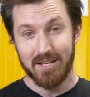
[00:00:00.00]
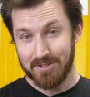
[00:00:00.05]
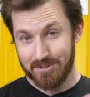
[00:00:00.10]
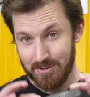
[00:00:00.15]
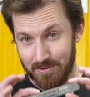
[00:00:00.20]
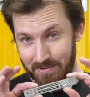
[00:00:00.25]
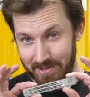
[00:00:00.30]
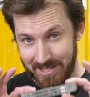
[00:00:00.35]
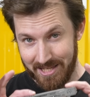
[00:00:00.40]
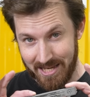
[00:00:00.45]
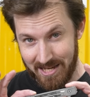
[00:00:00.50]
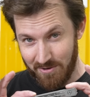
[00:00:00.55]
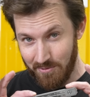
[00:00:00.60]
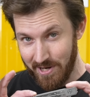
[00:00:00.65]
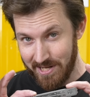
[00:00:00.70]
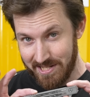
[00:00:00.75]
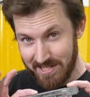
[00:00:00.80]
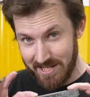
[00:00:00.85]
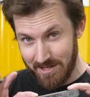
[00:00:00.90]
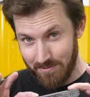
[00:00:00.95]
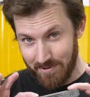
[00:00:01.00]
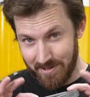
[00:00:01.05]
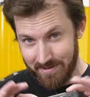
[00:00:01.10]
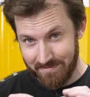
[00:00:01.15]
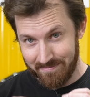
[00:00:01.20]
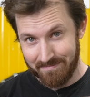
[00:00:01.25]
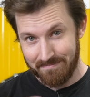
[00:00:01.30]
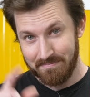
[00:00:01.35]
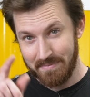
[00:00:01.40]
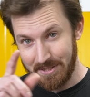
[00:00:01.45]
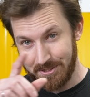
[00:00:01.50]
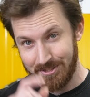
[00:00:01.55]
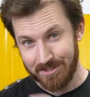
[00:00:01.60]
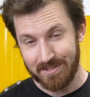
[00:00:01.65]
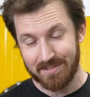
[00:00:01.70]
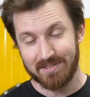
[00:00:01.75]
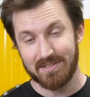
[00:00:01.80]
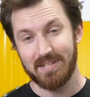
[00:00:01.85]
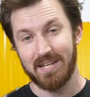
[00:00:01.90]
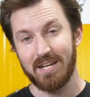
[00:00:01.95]
So if you can't wait to get one, make sure
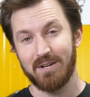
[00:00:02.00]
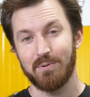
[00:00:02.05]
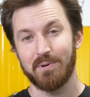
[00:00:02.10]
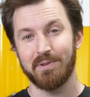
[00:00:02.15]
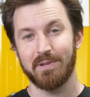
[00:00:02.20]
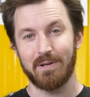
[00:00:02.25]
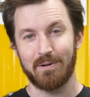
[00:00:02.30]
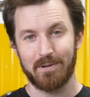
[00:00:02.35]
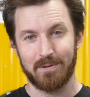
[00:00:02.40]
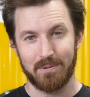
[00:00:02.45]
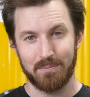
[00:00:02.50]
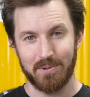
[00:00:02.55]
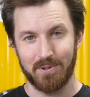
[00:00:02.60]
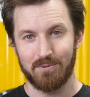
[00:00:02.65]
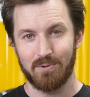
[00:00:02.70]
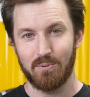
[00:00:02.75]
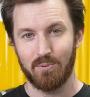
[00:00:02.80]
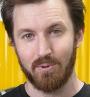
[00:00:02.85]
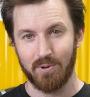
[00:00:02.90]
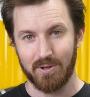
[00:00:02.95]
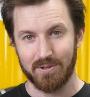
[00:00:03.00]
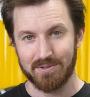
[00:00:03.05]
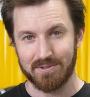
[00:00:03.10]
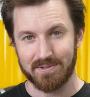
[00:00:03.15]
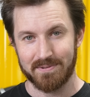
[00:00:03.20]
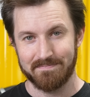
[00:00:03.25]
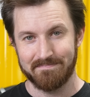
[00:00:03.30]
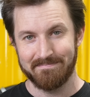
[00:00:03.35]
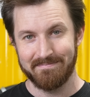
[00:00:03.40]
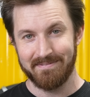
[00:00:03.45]
you snag one of the early bird rewards.